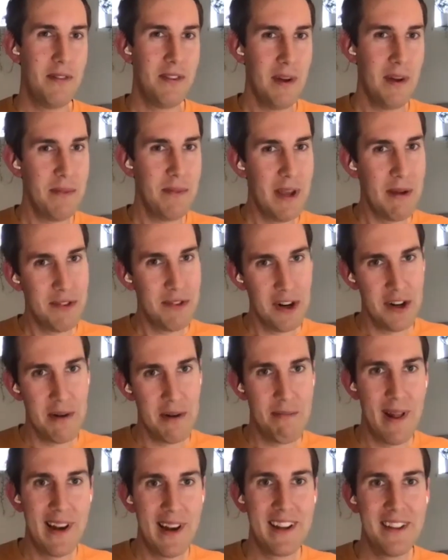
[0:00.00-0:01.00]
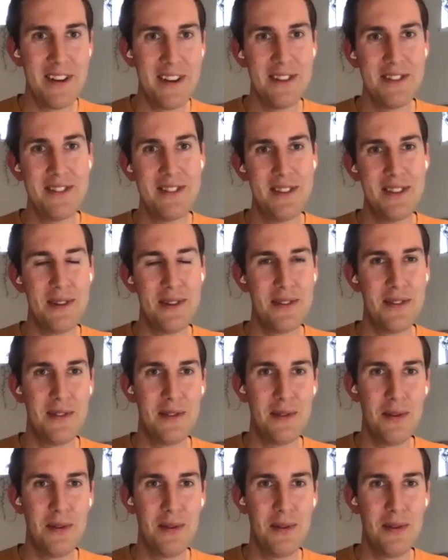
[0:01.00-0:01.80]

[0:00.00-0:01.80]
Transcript: Some teams started building those those